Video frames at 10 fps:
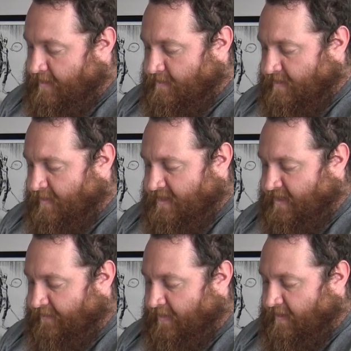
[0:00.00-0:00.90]
there was a bunch
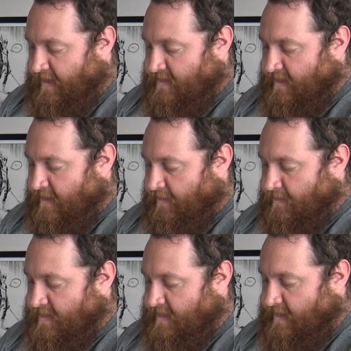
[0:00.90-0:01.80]
of different things. You know,
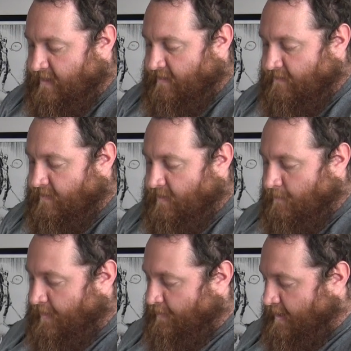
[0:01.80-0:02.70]
there was the
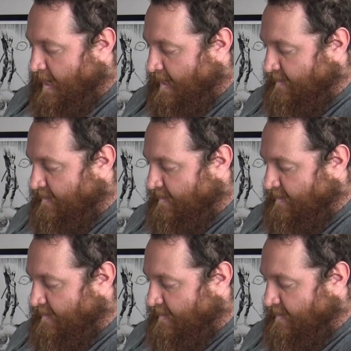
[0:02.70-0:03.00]
whether or